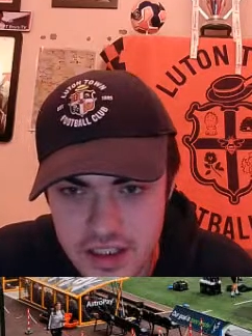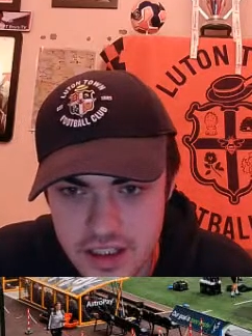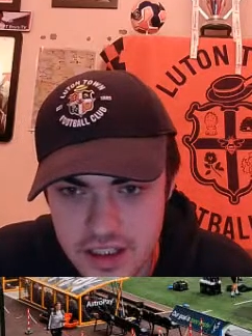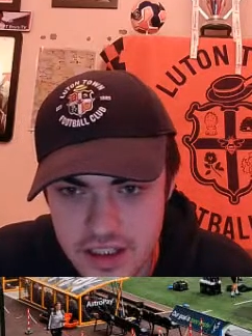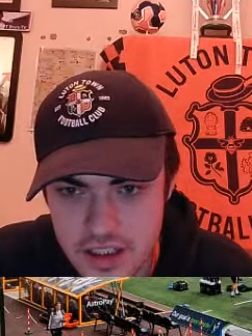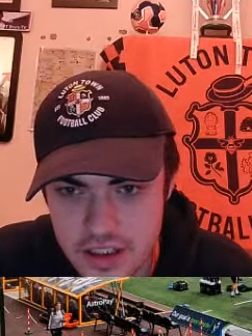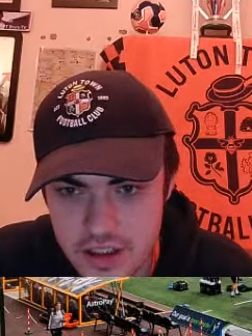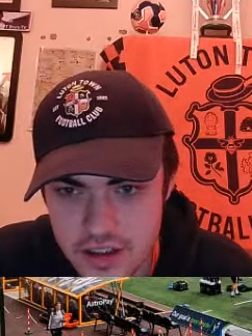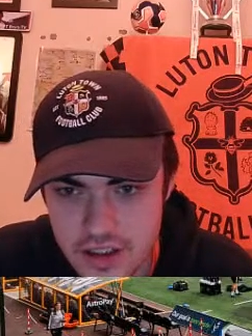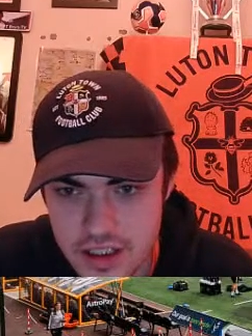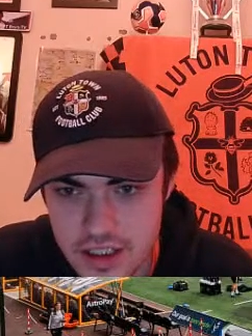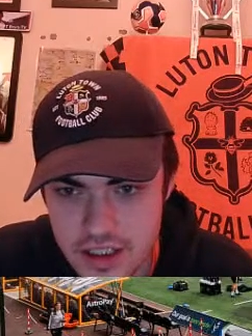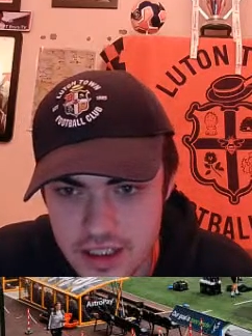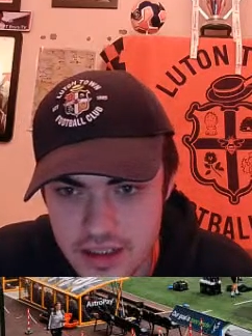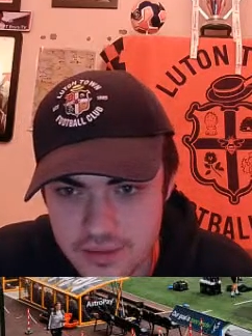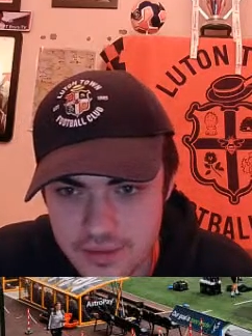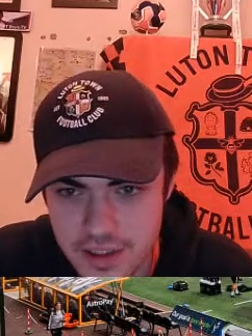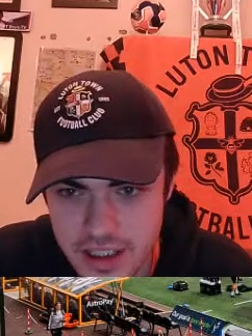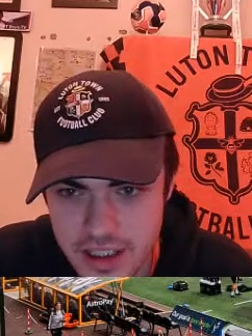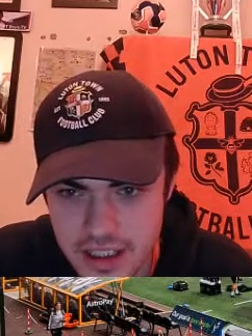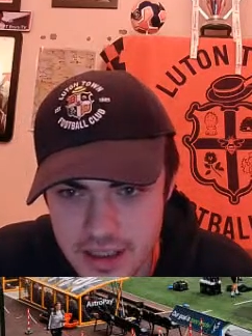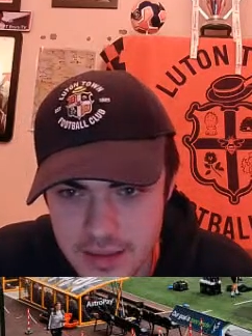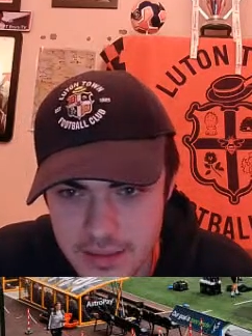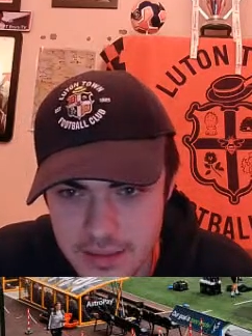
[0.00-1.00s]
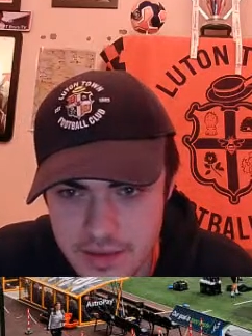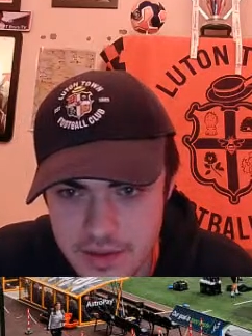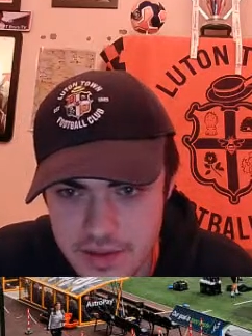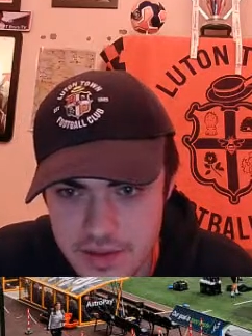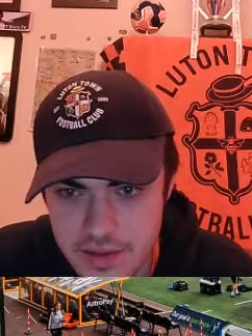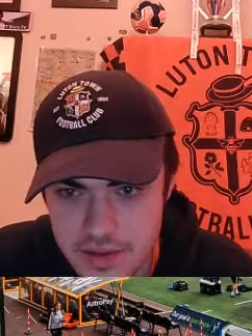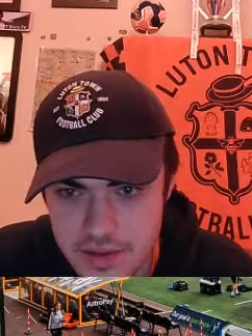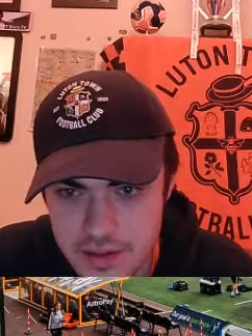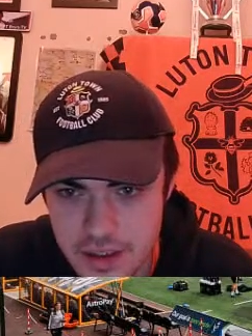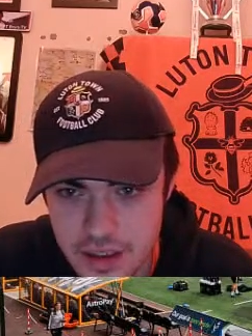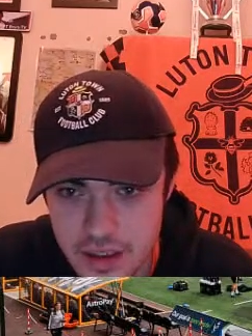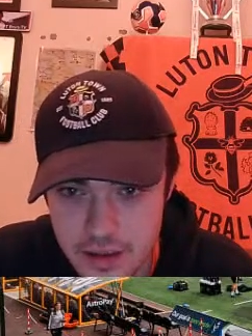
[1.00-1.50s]
you look at the other
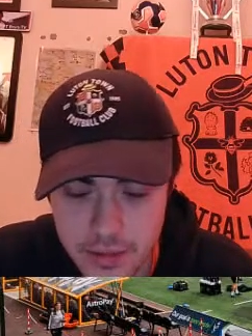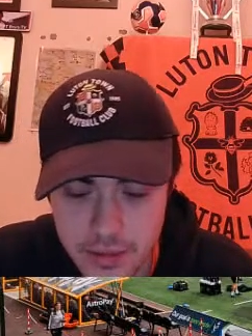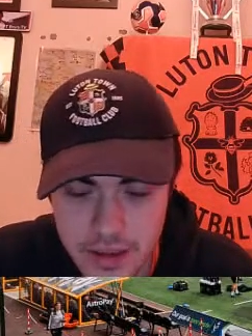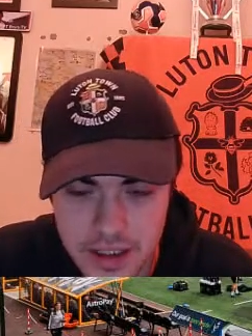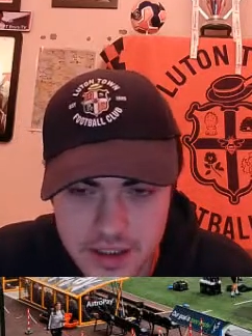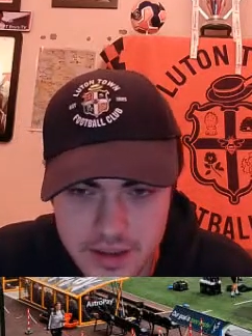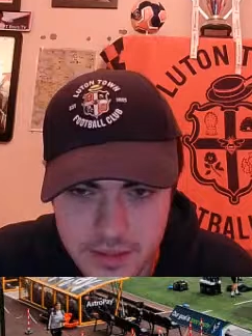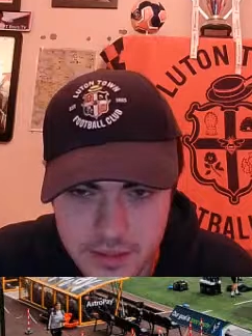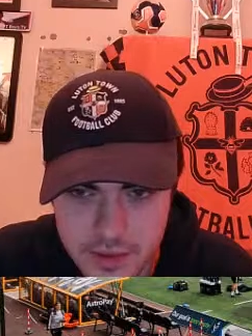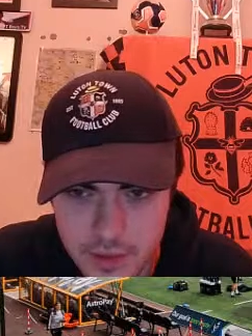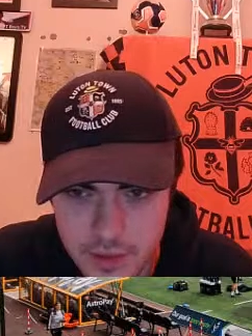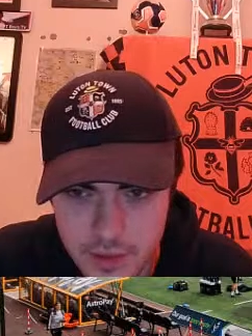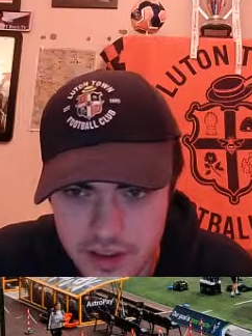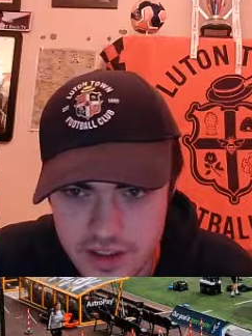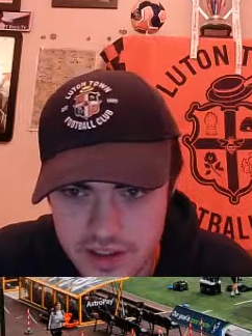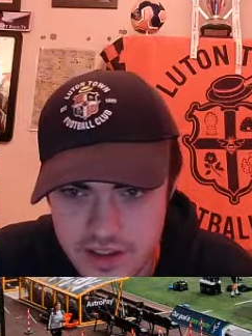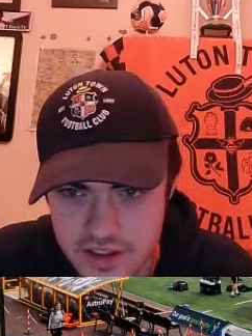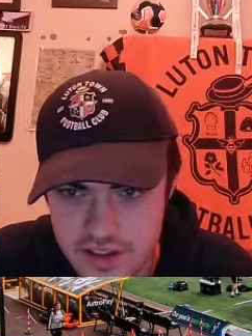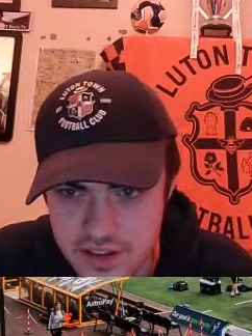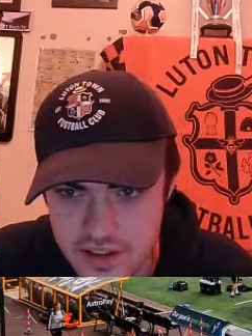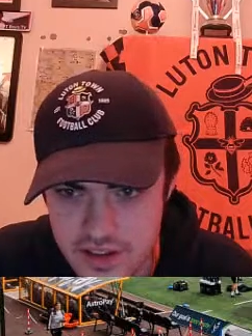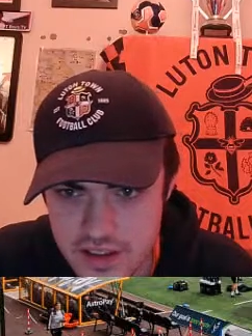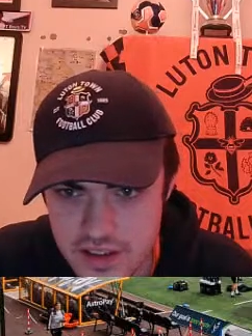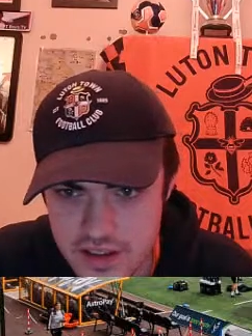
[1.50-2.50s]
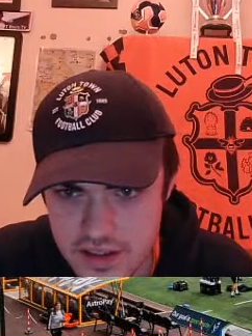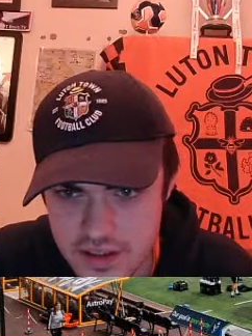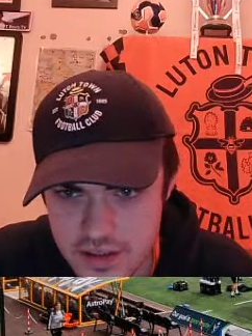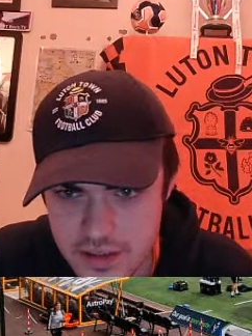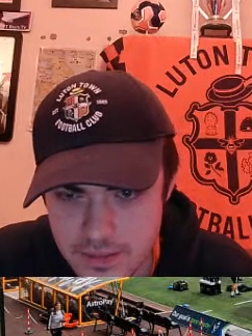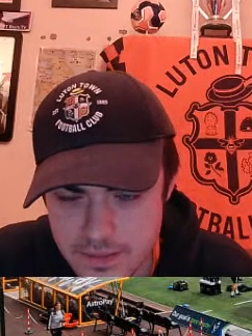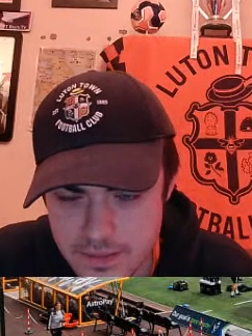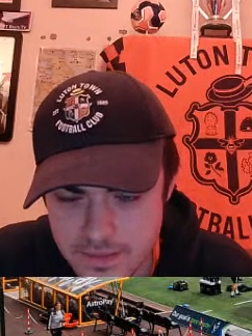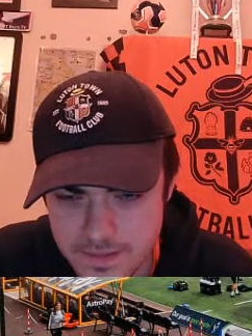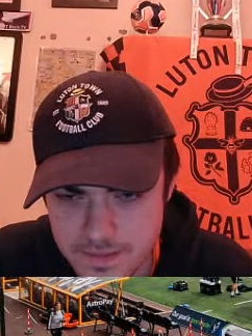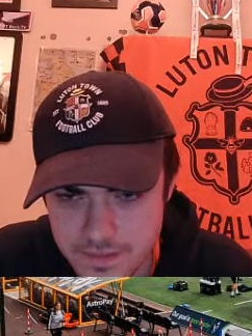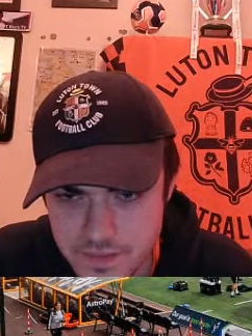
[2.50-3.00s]
games, played them twice this season,